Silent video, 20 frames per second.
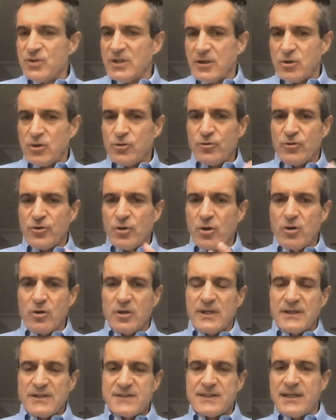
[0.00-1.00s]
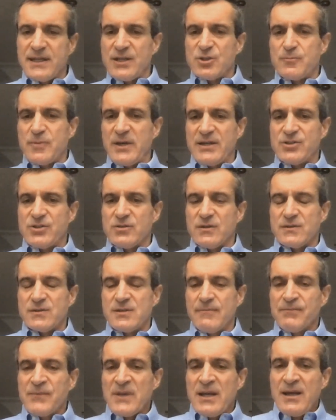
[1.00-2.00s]
to include earlier stage
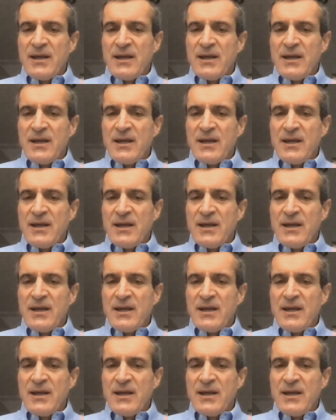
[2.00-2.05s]
patients.